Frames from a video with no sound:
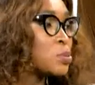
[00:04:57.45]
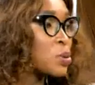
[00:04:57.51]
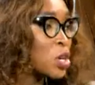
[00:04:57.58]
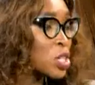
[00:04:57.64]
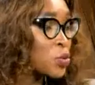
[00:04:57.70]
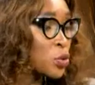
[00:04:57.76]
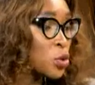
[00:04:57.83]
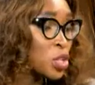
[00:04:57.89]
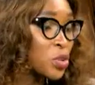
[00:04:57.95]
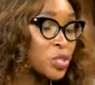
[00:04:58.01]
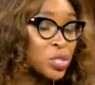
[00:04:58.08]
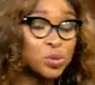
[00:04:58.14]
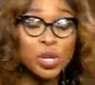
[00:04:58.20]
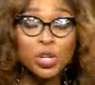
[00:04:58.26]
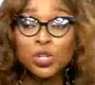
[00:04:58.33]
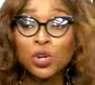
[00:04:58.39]
Because if you look the
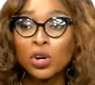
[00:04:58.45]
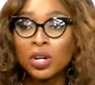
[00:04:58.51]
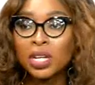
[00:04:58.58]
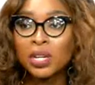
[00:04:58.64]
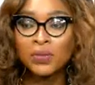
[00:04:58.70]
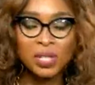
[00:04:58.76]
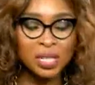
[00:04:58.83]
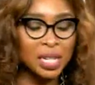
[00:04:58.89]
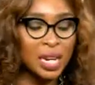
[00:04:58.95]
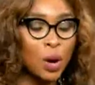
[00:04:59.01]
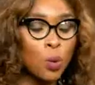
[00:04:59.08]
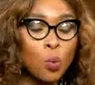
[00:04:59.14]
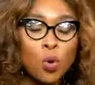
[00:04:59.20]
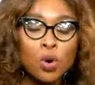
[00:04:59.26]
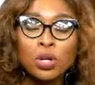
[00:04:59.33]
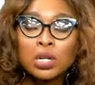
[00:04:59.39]
reason say you don't give, they say I
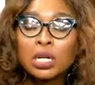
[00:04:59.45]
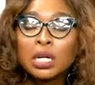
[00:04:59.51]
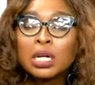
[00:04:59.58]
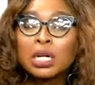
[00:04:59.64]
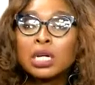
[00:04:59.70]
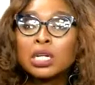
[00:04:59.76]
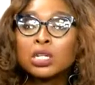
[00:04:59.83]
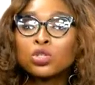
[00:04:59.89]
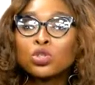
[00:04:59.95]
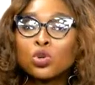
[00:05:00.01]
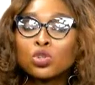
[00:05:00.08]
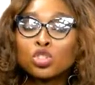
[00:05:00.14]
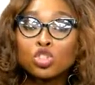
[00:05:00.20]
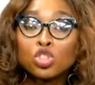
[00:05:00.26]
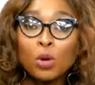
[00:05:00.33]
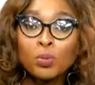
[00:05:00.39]
want to
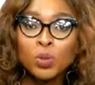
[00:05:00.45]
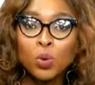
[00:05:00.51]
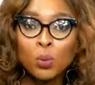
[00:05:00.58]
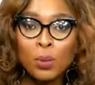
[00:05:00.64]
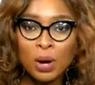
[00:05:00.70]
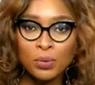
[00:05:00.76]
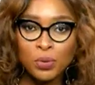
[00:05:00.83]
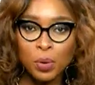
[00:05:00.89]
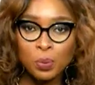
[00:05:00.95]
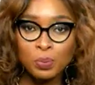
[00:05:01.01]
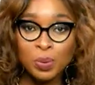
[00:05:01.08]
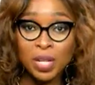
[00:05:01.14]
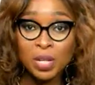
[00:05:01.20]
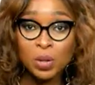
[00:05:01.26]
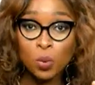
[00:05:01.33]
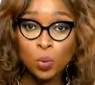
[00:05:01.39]
stop the woman from
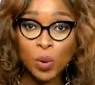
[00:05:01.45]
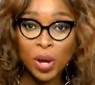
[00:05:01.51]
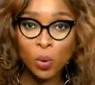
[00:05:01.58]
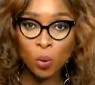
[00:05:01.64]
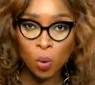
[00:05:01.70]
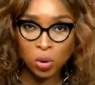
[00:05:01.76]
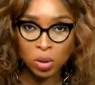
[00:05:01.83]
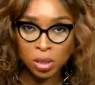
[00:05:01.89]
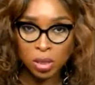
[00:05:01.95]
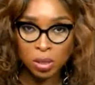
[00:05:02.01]
being wayward.